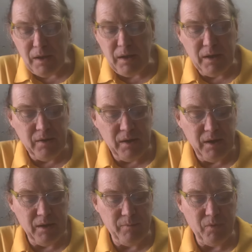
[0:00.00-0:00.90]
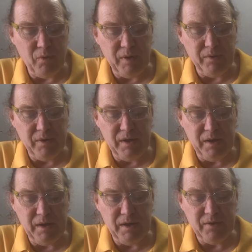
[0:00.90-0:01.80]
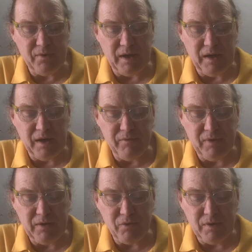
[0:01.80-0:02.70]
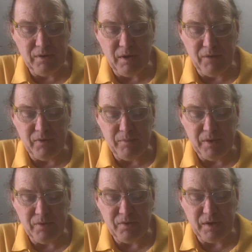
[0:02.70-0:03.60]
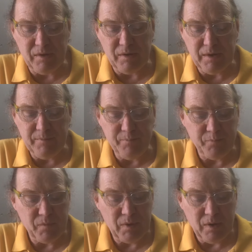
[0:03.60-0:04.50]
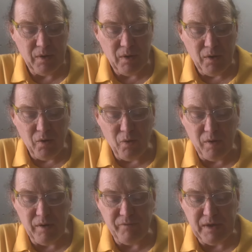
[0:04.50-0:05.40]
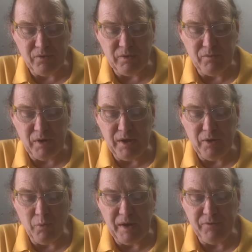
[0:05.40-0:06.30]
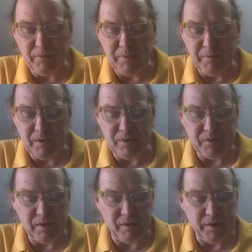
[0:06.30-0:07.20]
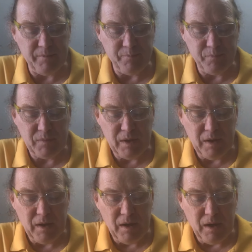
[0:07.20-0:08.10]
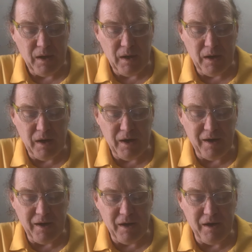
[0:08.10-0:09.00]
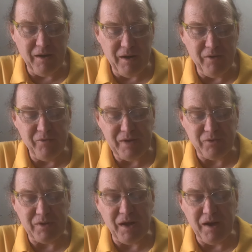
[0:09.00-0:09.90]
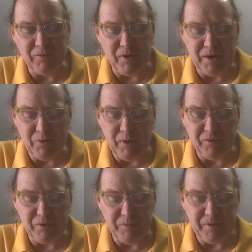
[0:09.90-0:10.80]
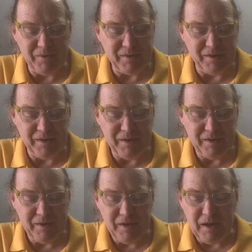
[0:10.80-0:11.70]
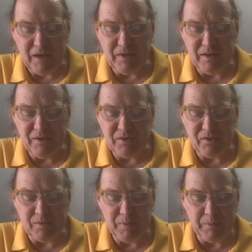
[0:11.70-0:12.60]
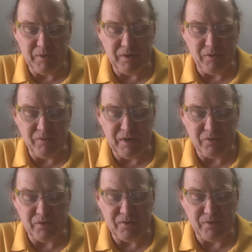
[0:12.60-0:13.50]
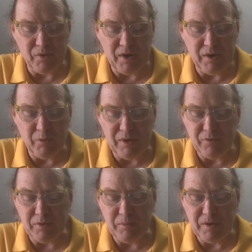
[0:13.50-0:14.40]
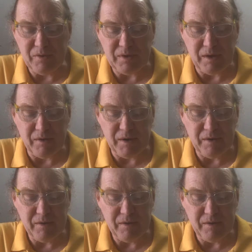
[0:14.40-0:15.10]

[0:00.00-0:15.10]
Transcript: in him whether he is a veteran of the military or a veteran running away from the military. A veteran of running away from the military. And they listed some people that were veterans of running away from the military.